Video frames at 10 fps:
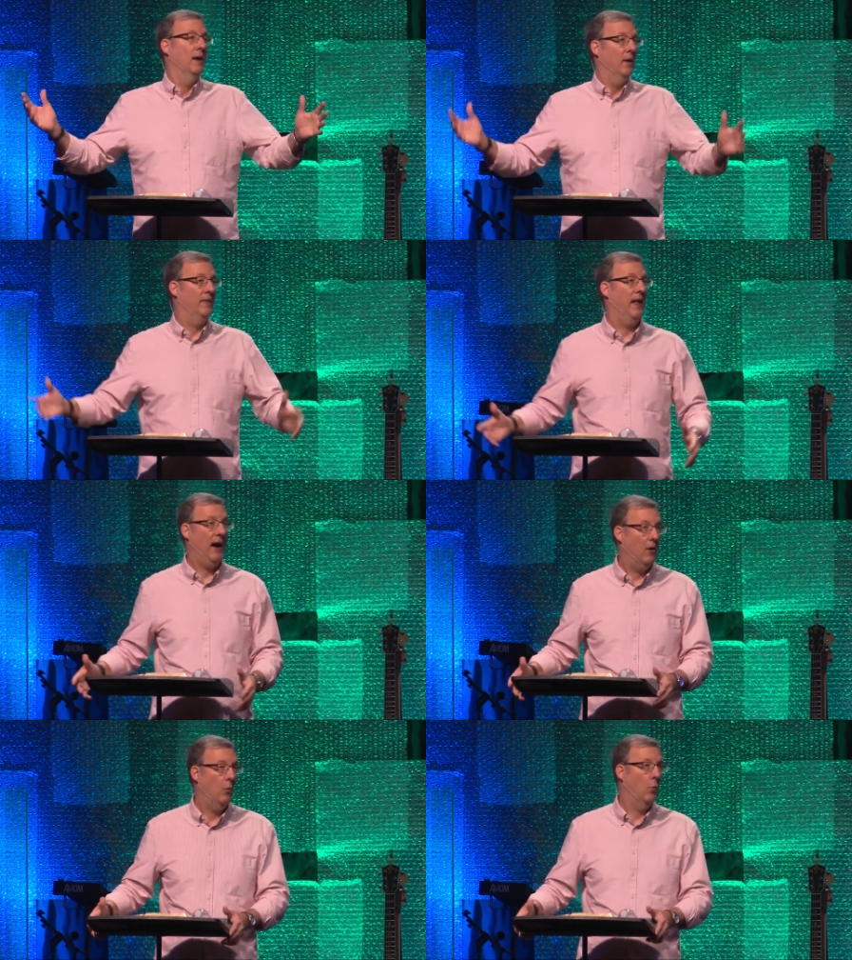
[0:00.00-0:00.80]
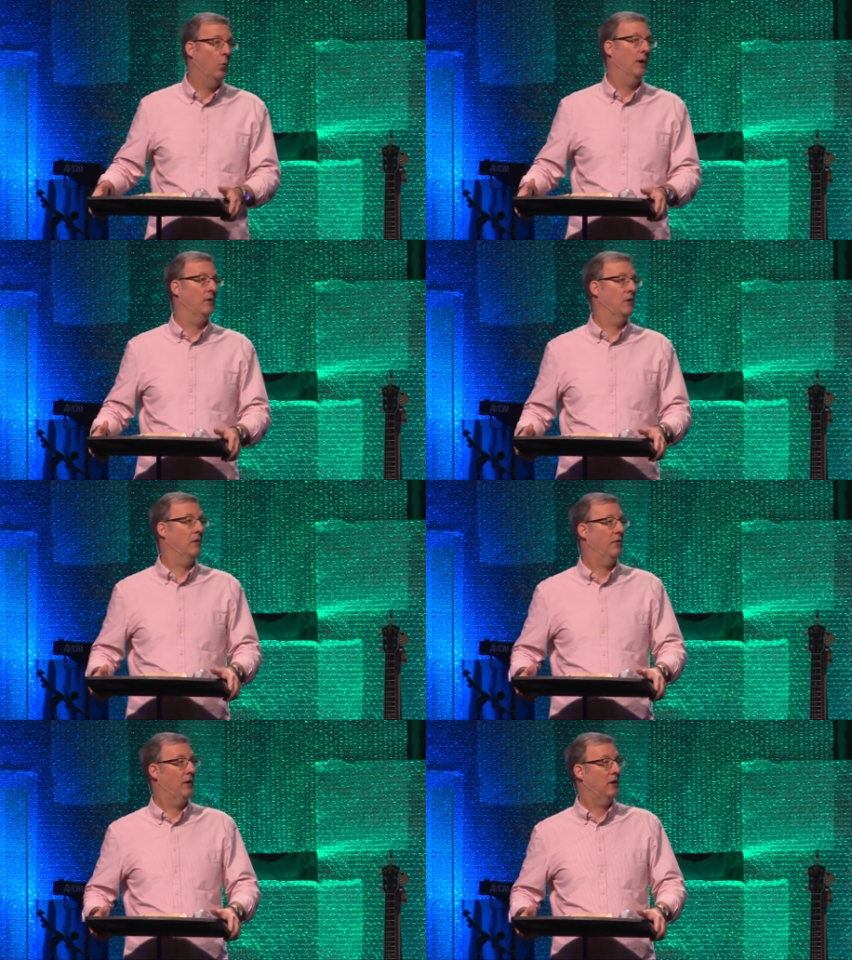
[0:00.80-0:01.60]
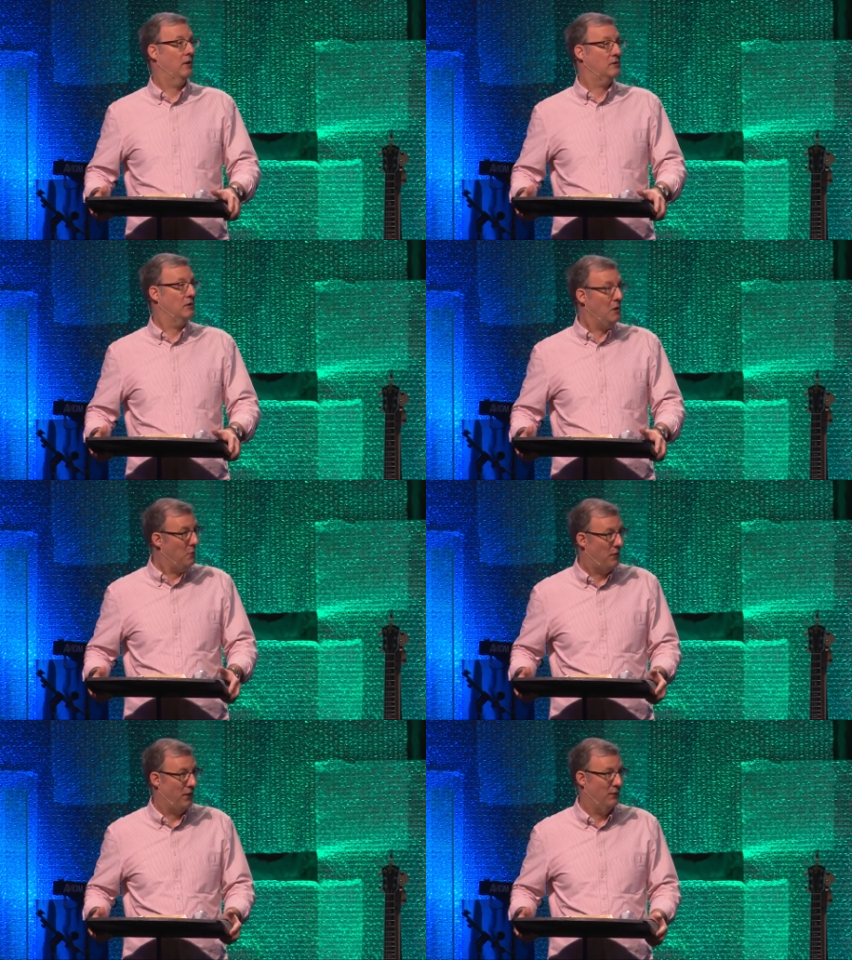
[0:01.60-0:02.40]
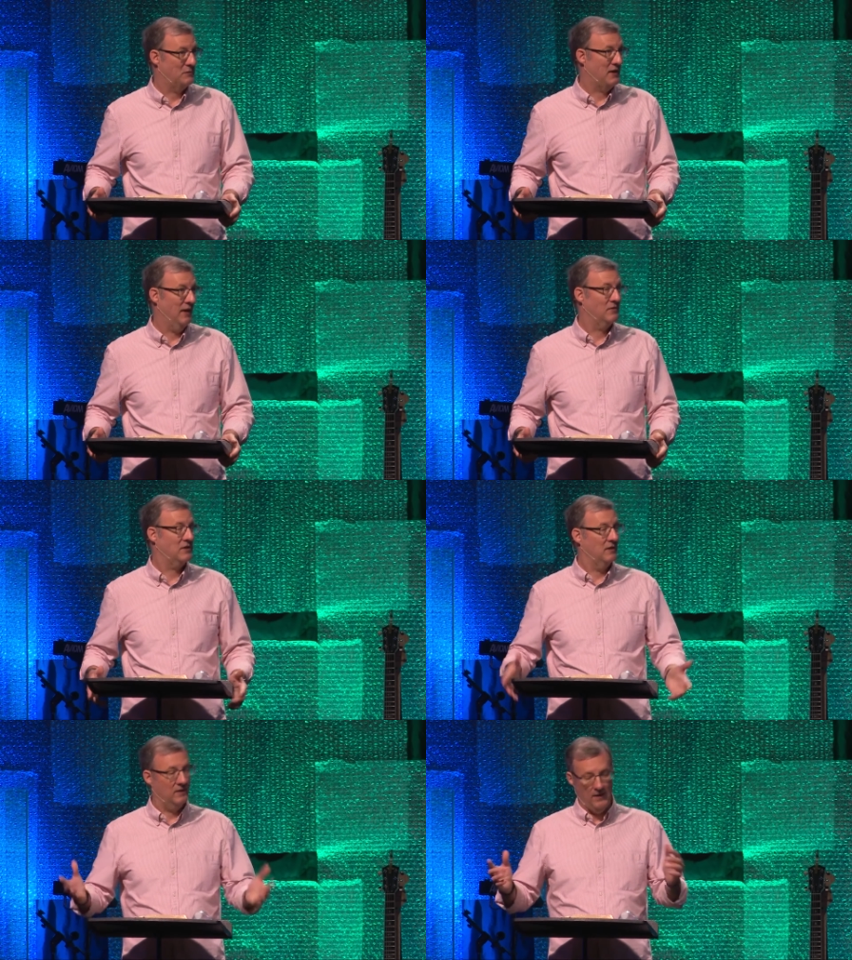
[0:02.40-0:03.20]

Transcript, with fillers: now what do you think you should do with those gifts and,